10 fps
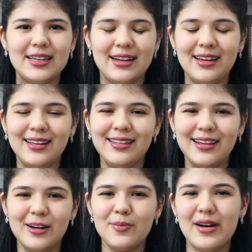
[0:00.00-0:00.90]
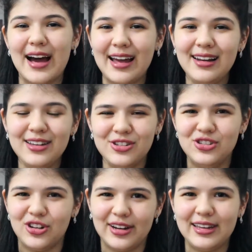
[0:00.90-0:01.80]
and I ended up highly
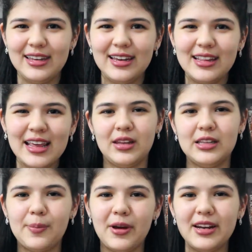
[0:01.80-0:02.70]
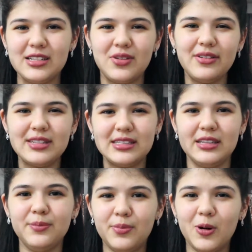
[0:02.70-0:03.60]
enjoying it. The plot is very
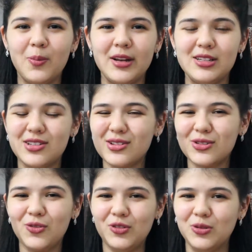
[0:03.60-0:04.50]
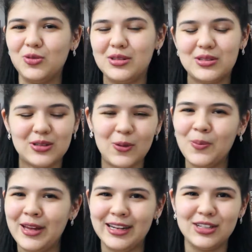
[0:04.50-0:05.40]
simple, but it's also filled with so
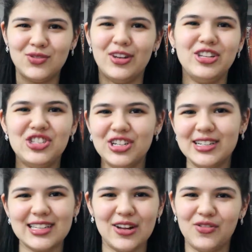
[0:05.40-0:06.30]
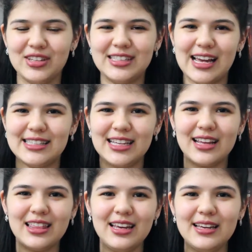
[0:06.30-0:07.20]
many adventures and
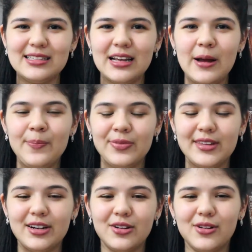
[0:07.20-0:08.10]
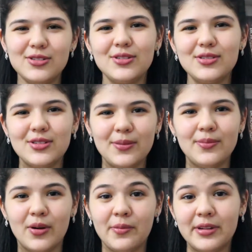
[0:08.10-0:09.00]
fantastic things. There are also some
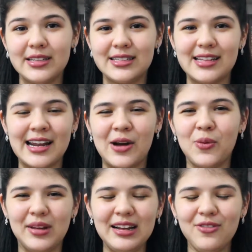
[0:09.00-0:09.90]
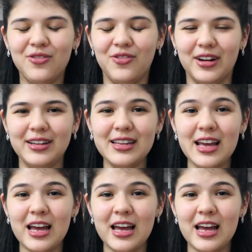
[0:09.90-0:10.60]
moments that are really fun,